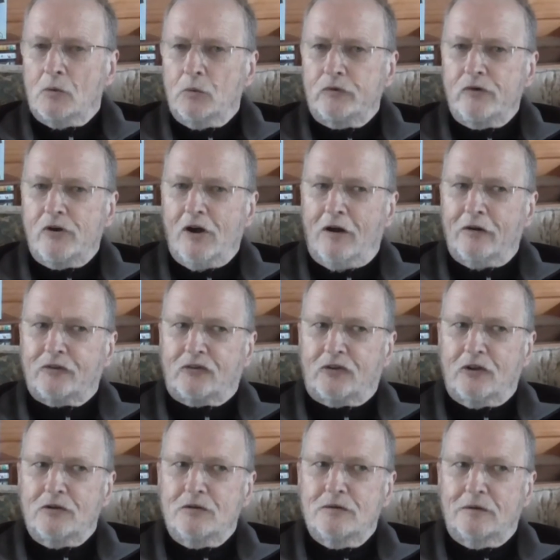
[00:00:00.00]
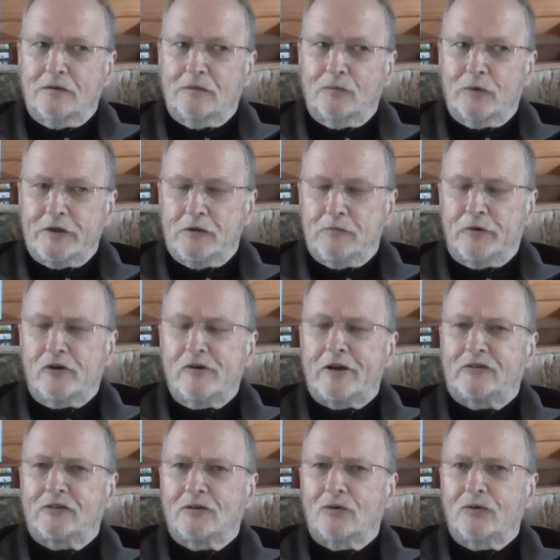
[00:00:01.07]
With regards to whether you're
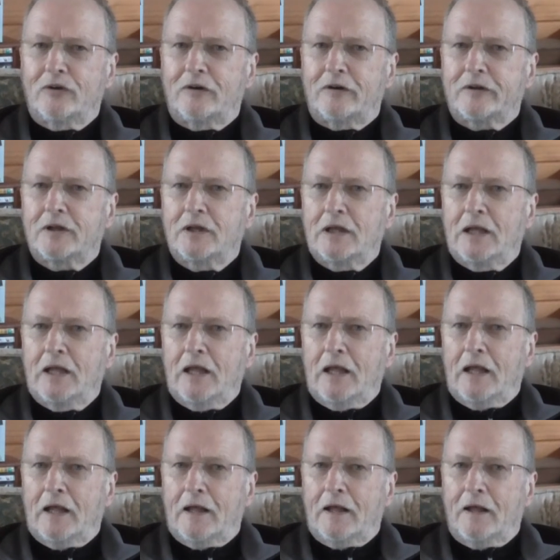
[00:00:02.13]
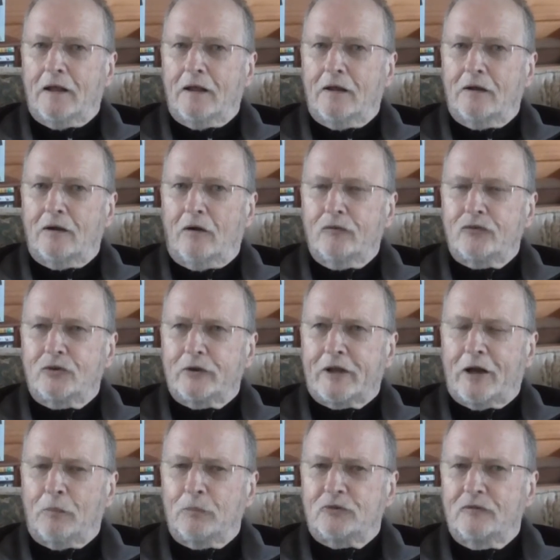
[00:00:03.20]
progressing or not, obviously it
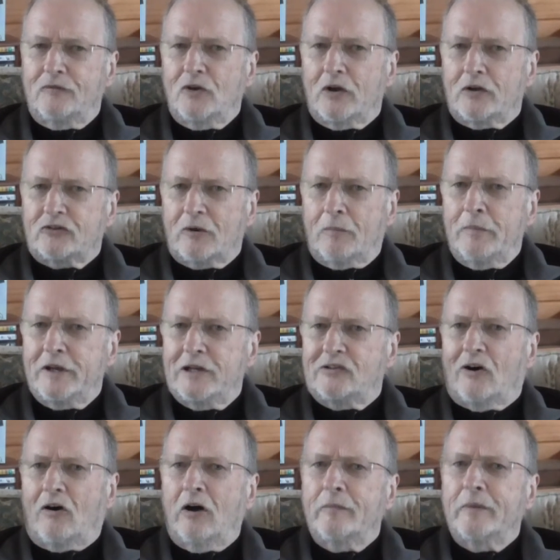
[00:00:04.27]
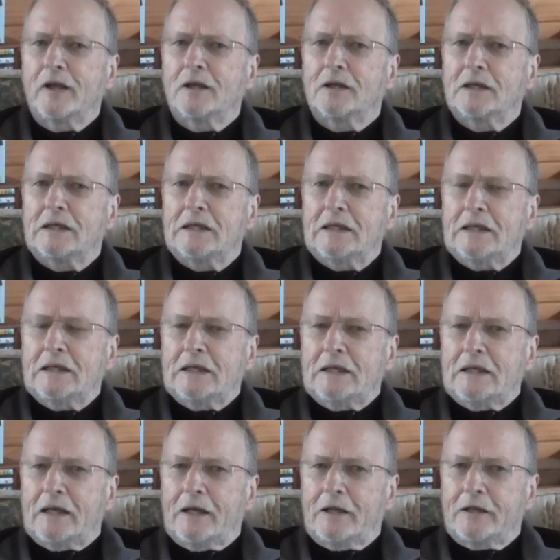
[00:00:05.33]
helps if you've got somebody timing,
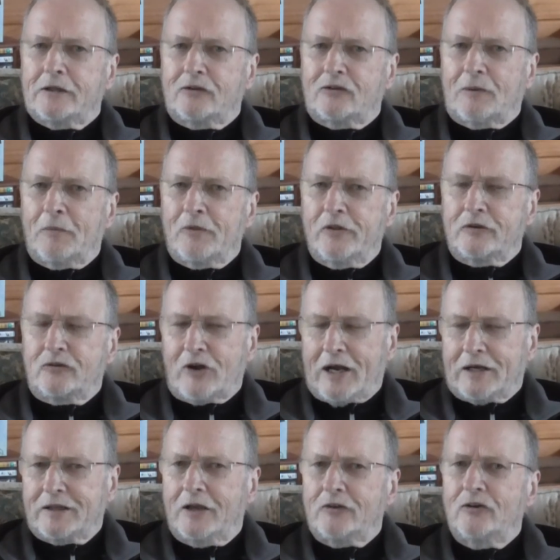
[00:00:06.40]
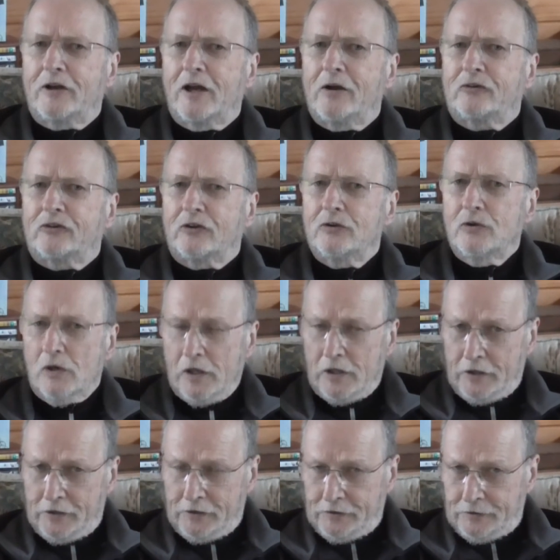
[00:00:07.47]
and some of the track days you go to,
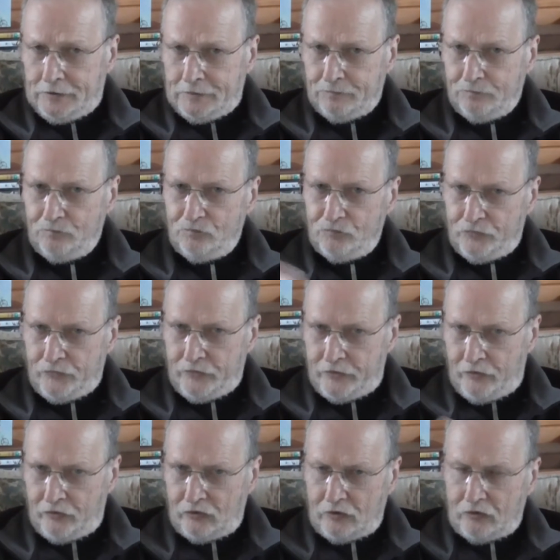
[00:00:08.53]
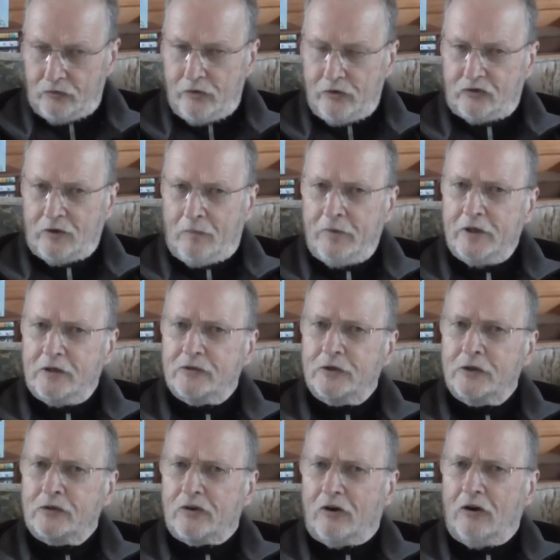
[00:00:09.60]
there is somebody
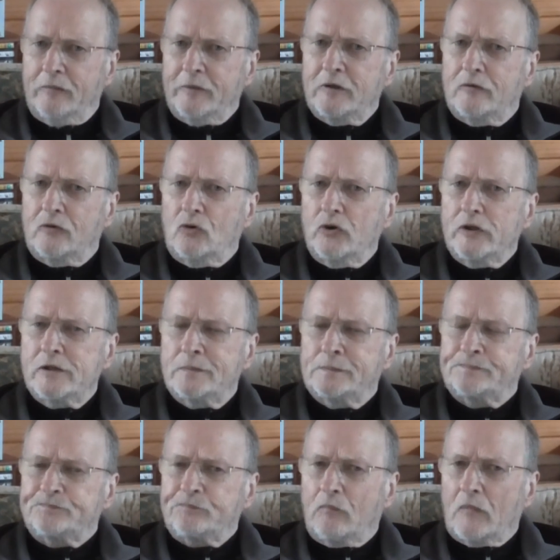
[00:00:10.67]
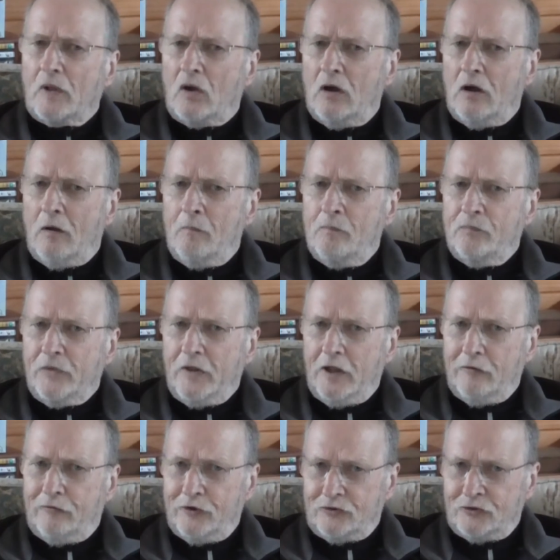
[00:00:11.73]
doing timing for you.
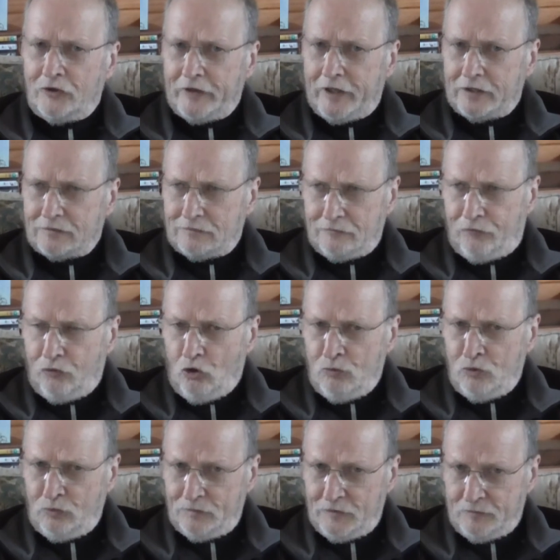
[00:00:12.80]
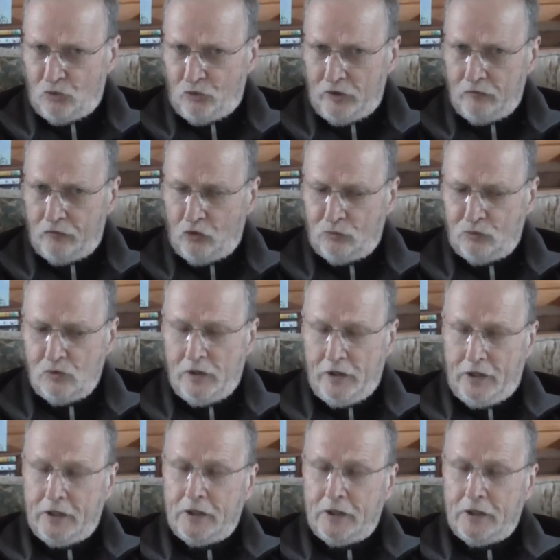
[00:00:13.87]
If it's not that formal, it's more informal.